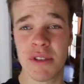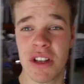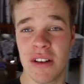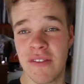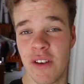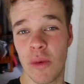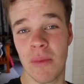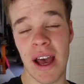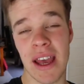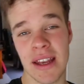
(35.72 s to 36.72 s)
just gonna
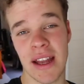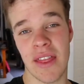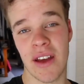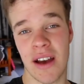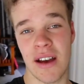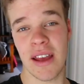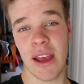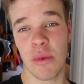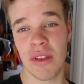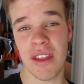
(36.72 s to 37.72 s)
film another
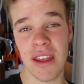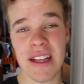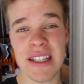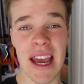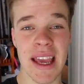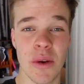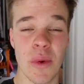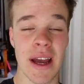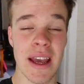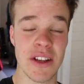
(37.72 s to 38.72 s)
healthy
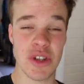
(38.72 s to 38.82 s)
takeaway